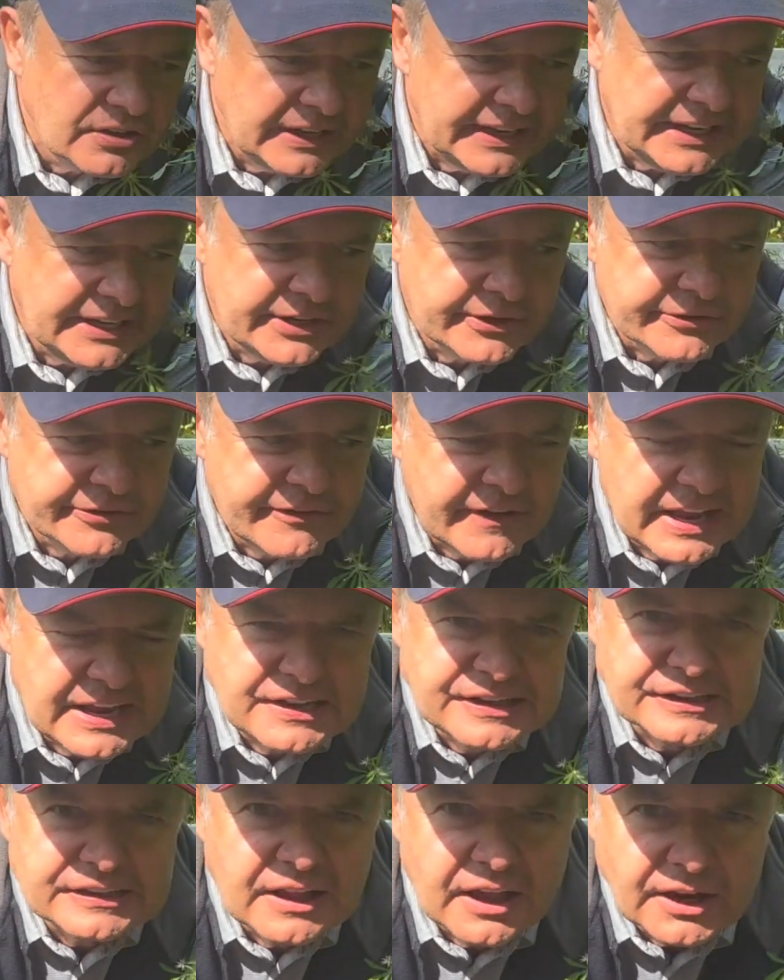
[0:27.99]
in your
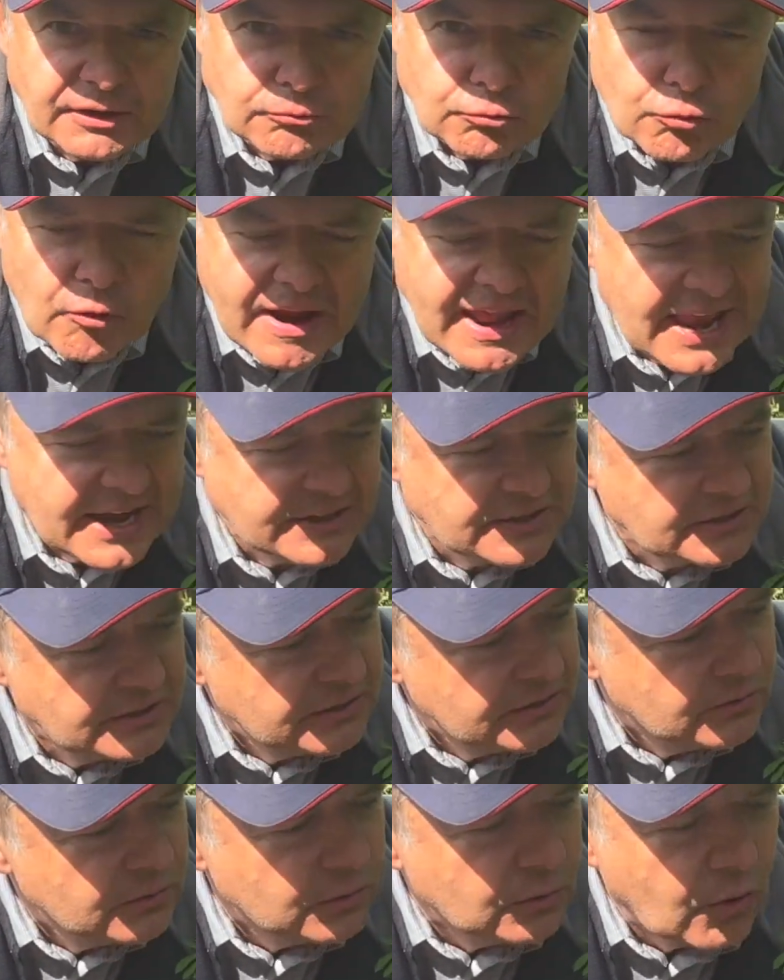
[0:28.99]
face like red
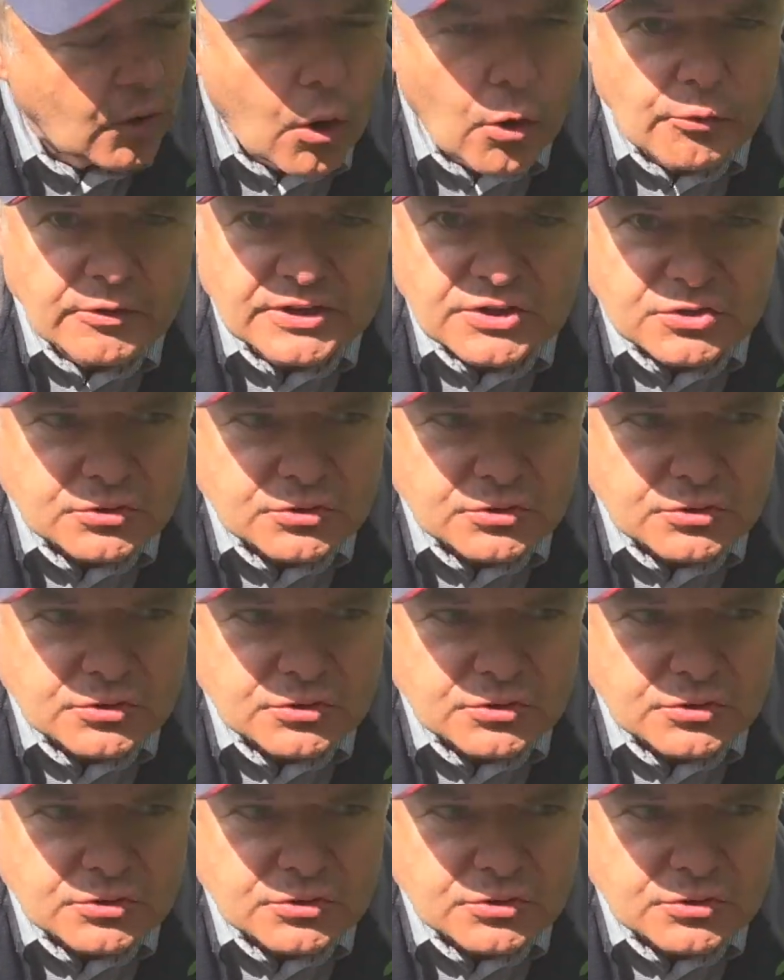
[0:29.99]
or orange